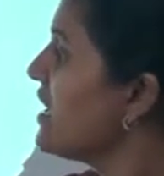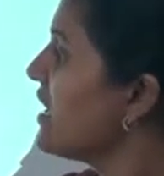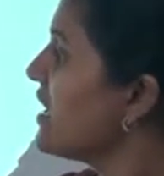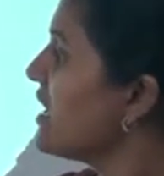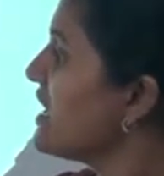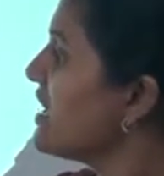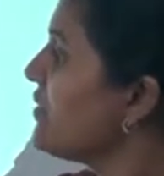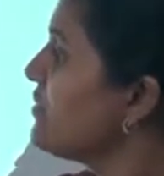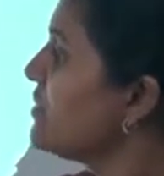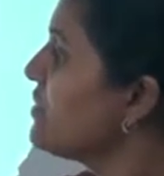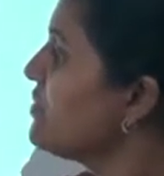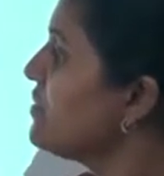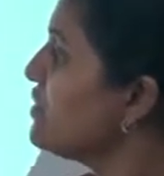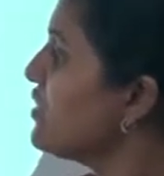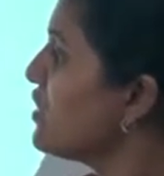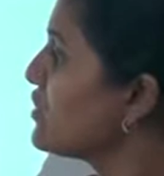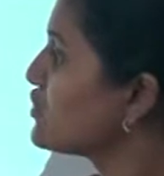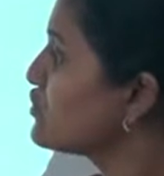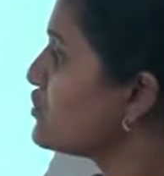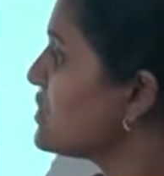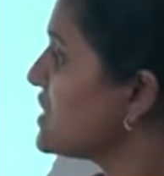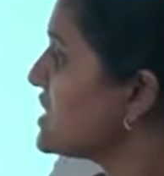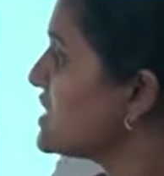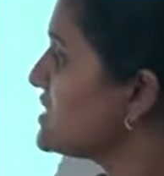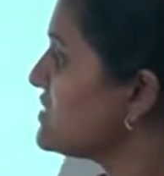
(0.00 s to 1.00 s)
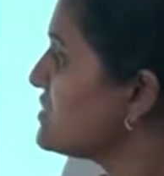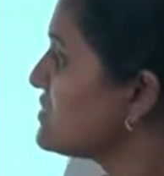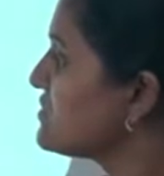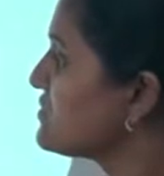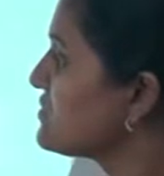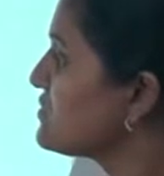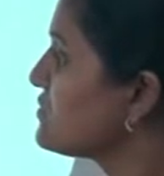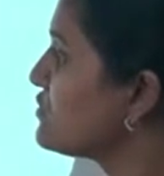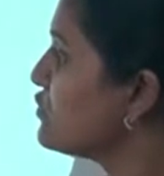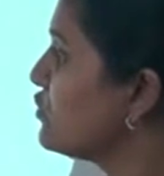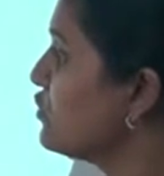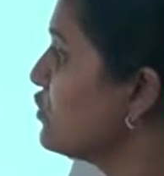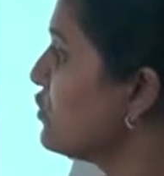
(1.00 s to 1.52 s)
AB belongs to
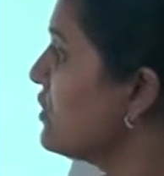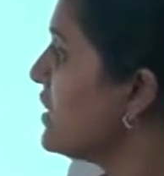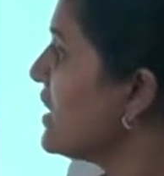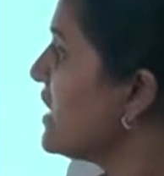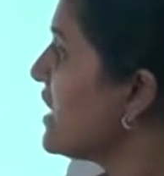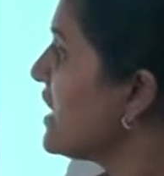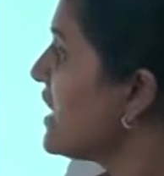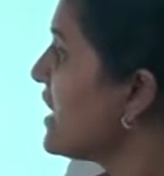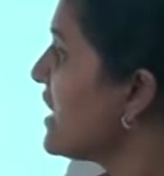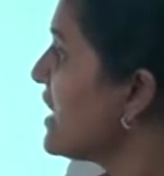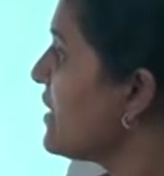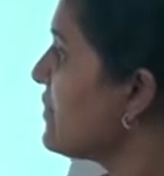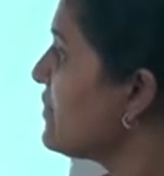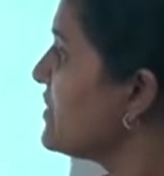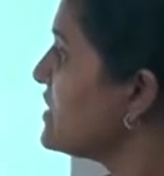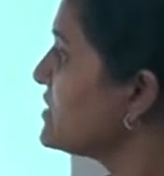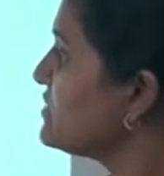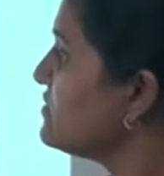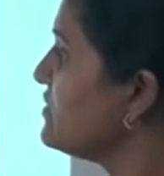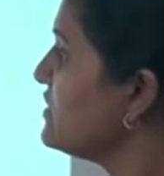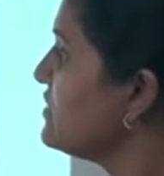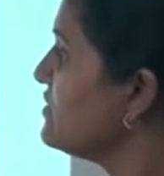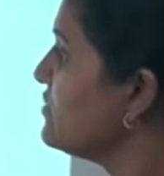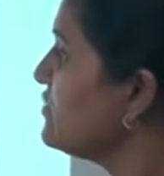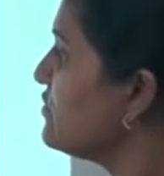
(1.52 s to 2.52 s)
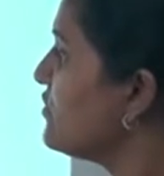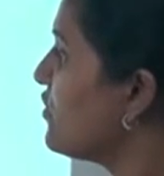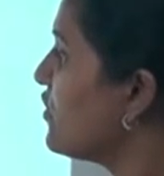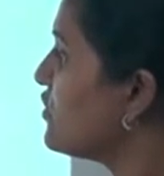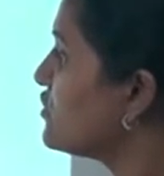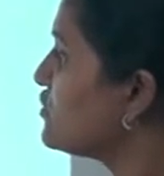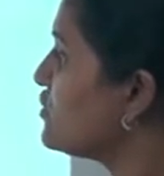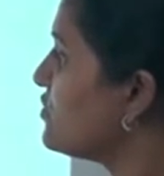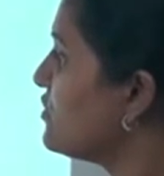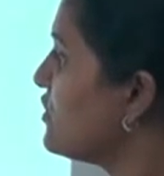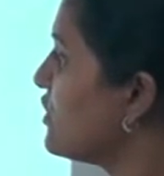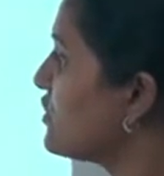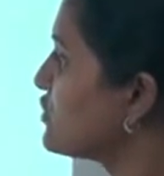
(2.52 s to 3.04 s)
S2, A plus B
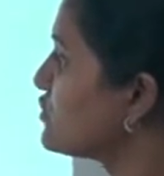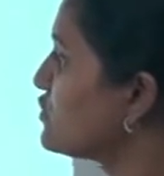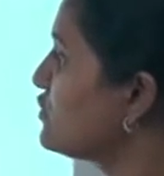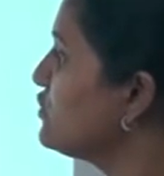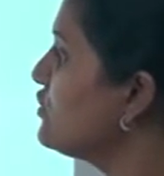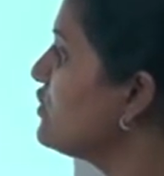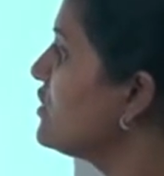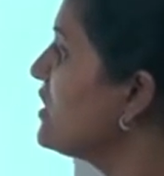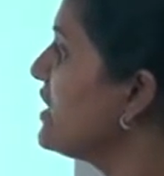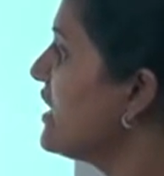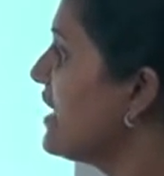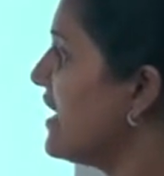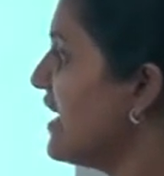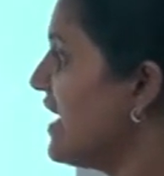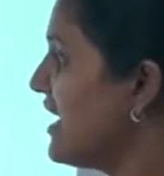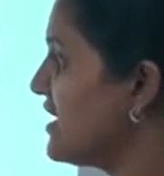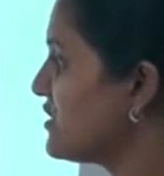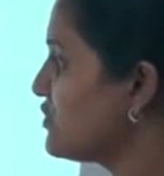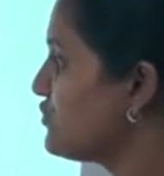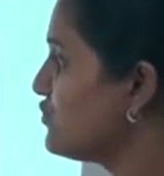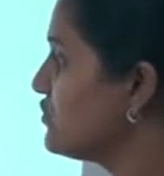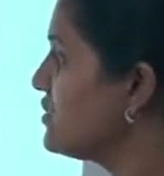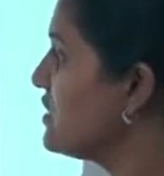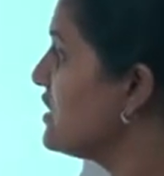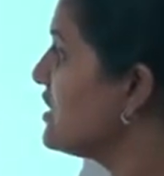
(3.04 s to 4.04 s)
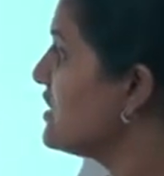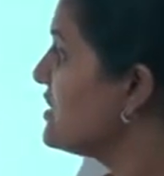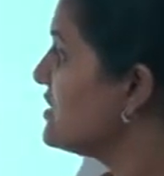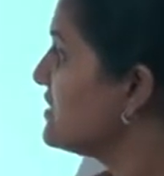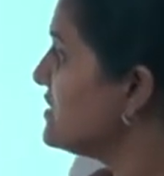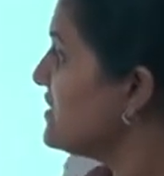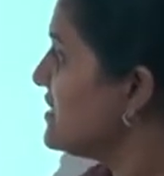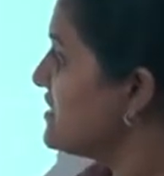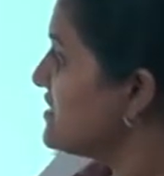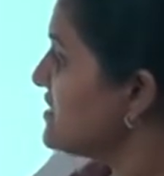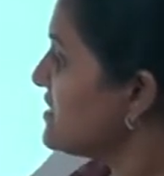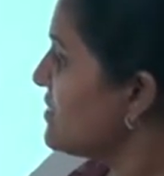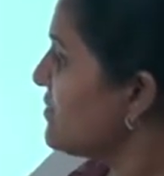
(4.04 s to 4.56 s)
also belongs to S2.
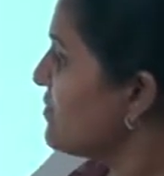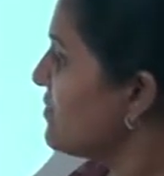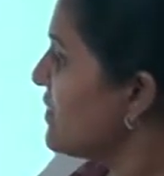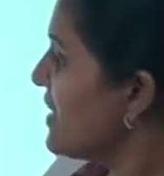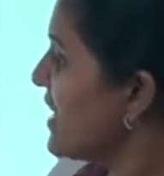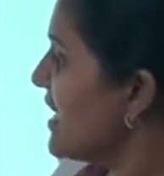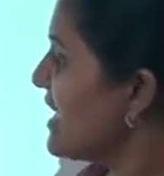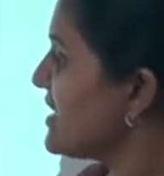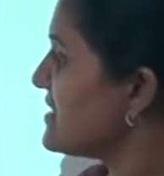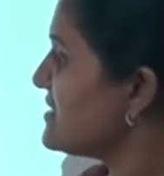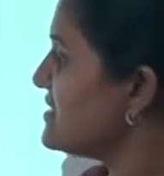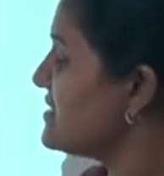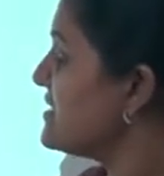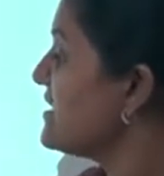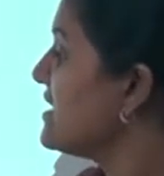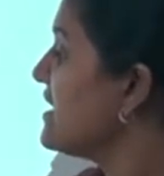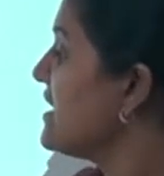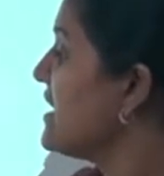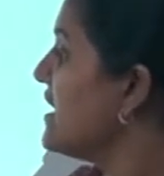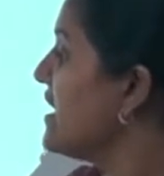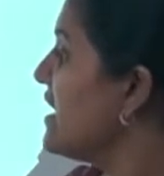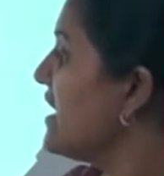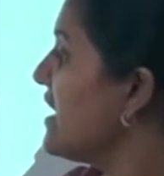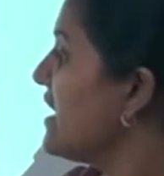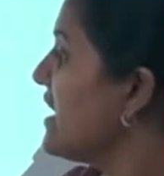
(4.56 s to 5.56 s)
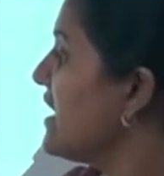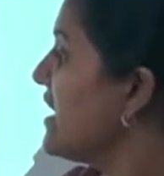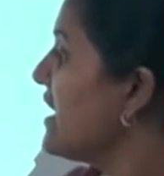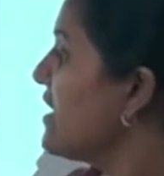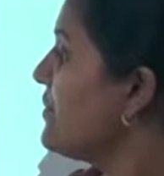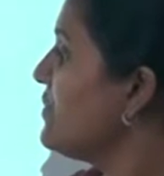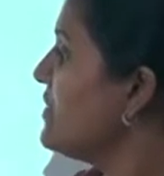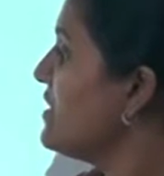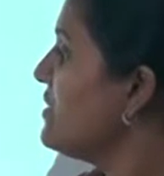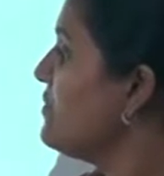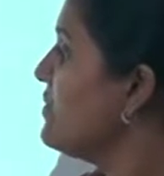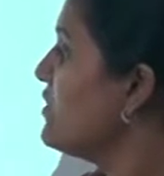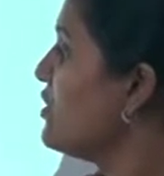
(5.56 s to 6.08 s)
This implies
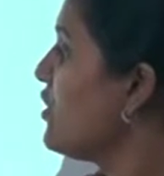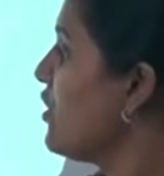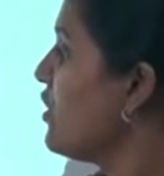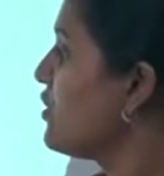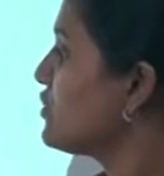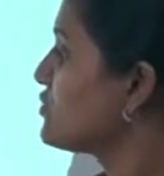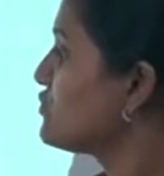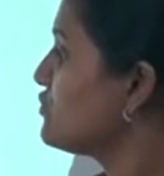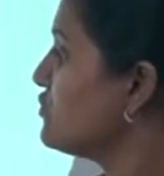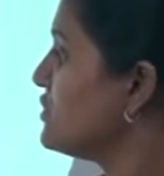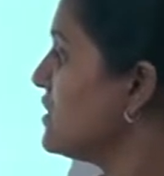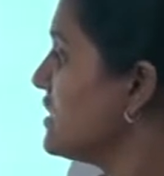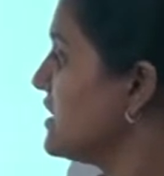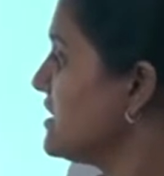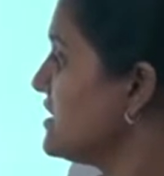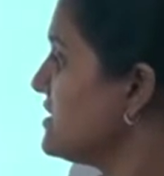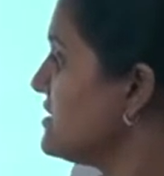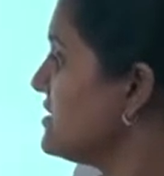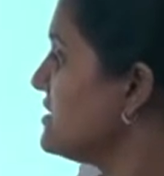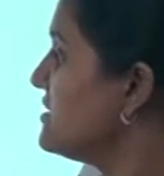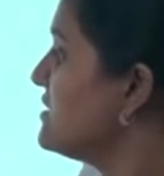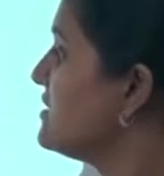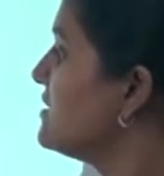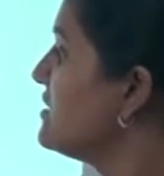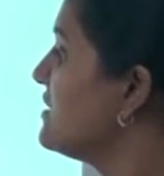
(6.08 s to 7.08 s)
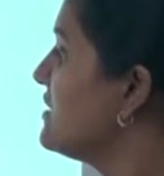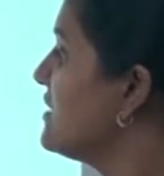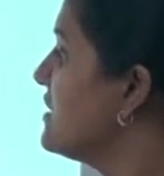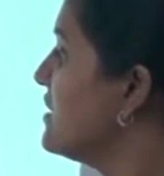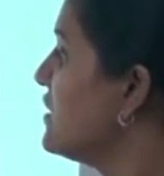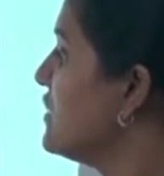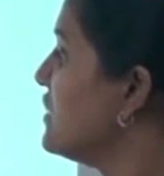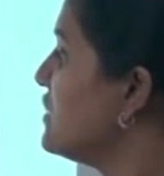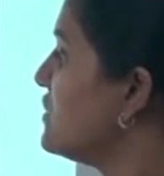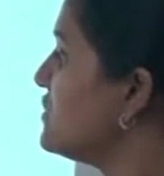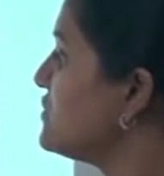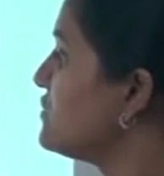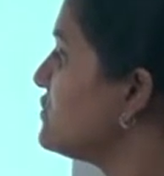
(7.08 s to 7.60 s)
AB belongs to this,
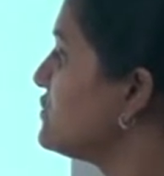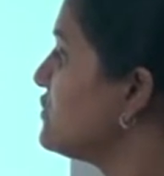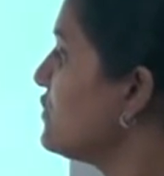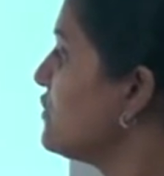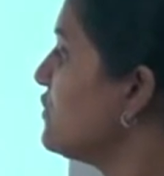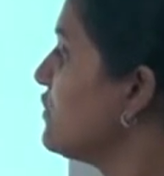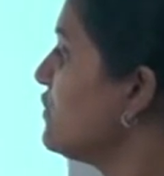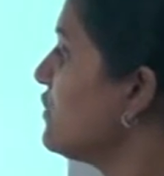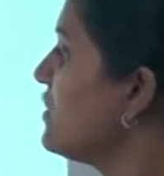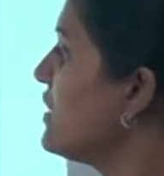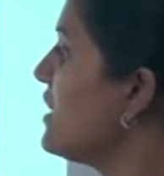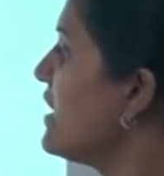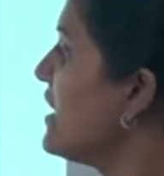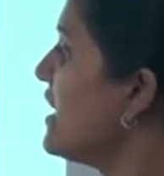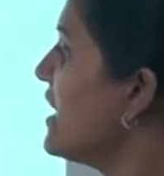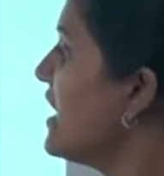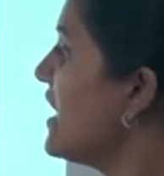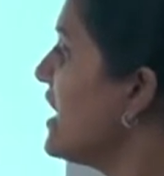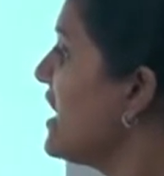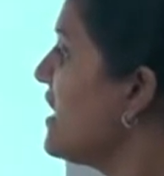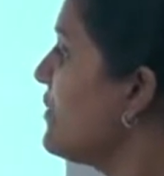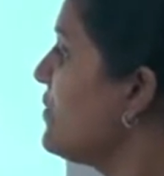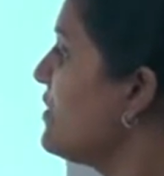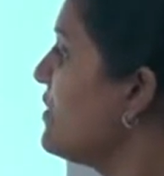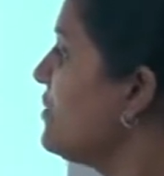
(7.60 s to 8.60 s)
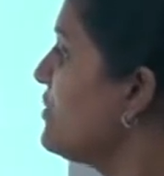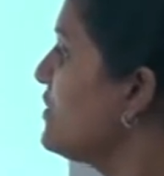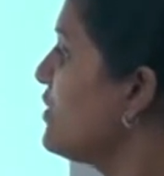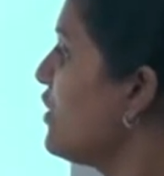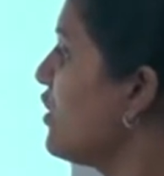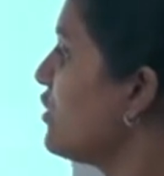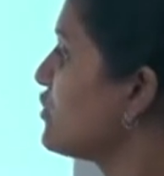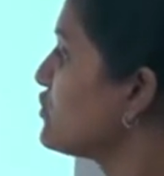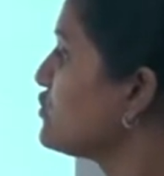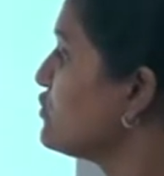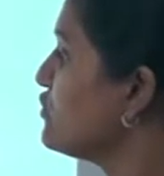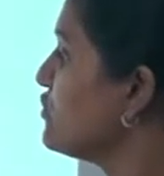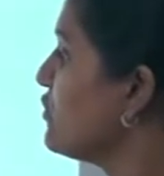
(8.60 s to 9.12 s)
so AB
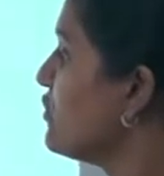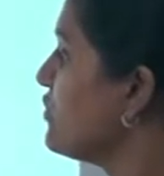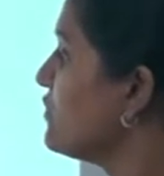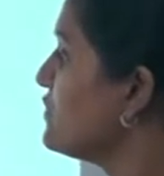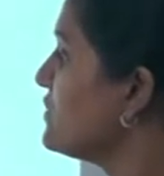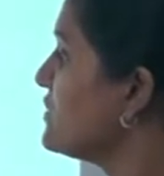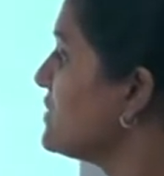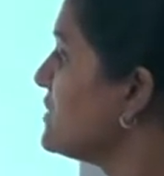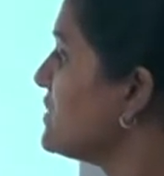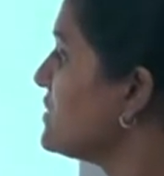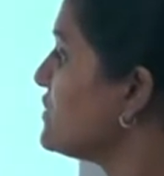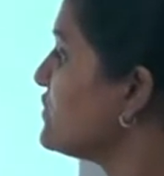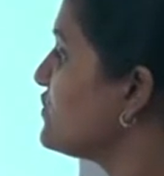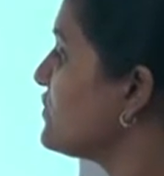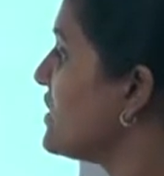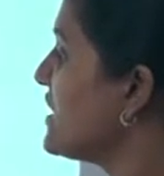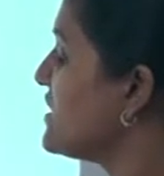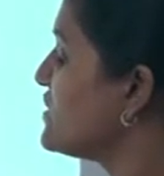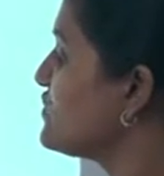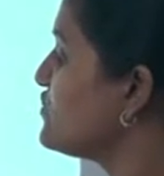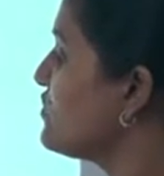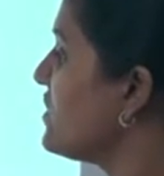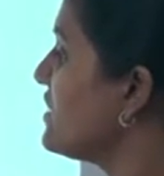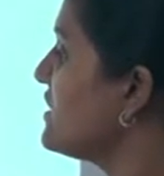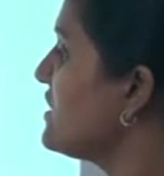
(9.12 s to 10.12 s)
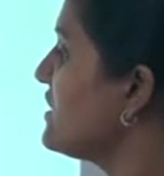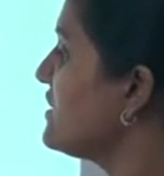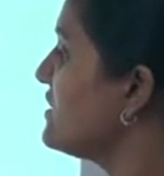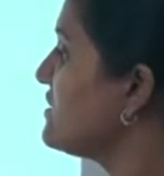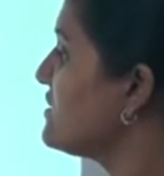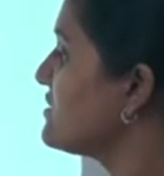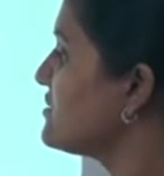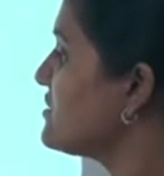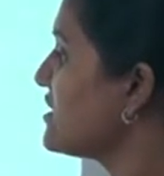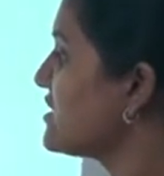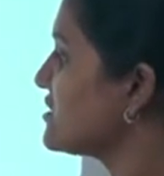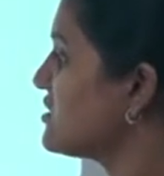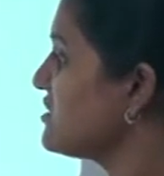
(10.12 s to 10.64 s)
belongs to this S1
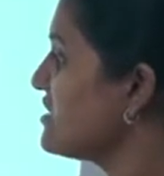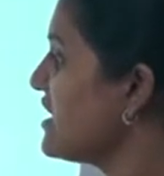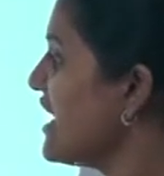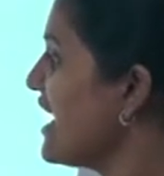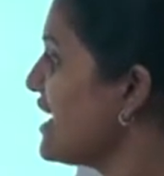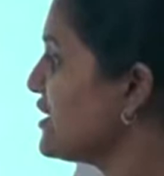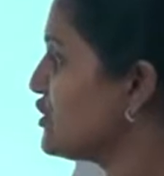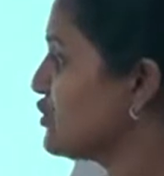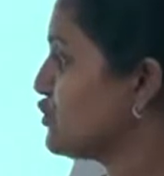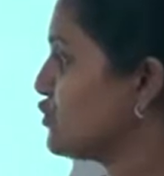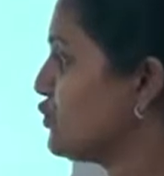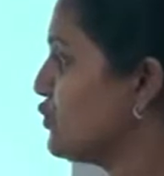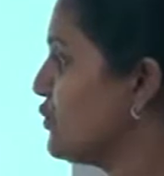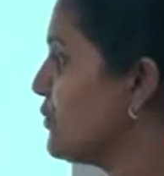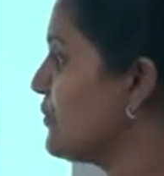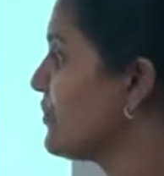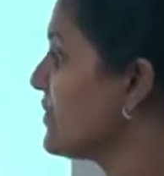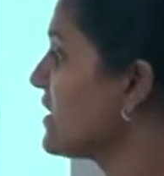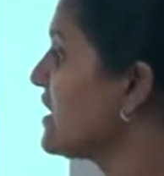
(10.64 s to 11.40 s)
intersection S2.